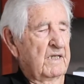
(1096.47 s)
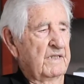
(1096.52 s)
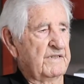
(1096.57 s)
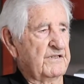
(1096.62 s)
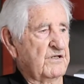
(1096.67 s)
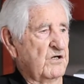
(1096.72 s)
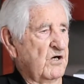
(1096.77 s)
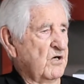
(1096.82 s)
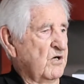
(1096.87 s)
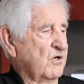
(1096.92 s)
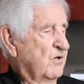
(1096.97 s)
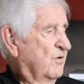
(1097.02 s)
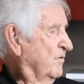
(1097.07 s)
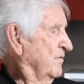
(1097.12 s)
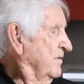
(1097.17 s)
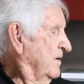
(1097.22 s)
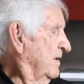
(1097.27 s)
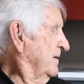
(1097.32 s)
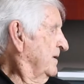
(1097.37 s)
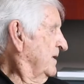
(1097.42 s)

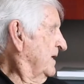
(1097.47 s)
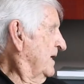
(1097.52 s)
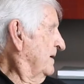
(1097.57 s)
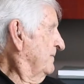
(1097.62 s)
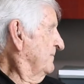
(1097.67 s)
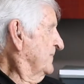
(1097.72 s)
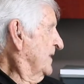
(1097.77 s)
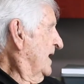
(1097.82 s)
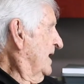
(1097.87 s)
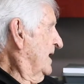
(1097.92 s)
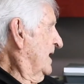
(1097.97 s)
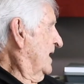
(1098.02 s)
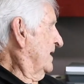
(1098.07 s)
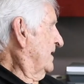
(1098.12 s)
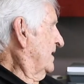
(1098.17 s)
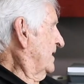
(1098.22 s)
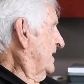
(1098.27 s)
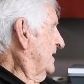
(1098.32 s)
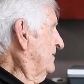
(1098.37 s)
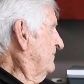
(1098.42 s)
So
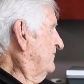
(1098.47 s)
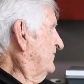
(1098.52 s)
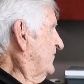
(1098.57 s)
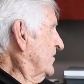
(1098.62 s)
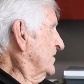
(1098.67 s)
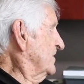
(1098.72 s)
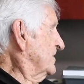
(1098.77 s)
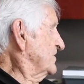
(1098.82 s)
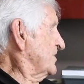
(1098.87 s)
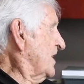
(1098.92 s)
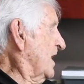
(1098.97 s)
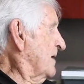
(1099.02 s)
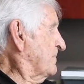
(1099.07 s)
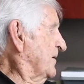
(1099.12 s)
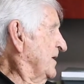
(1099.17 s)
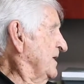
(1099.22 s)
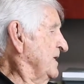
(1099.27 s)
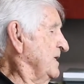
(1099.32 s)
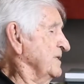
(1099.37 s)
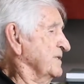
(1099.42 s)
for the
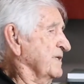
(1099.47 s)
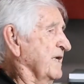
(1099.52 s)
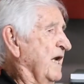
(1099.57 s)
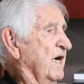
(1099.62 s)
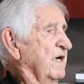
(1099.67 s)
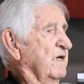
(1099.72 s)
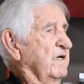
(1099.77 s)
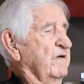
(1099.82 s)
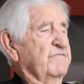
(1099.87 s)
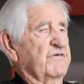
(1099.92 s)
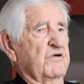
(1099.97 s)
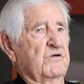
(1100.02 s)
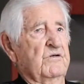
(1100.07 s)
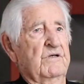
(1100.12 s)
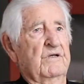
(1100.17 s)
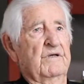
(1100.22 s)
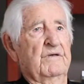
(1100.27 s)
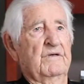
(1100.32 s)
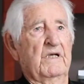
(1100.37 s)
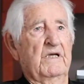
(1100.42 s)
Japanese, however,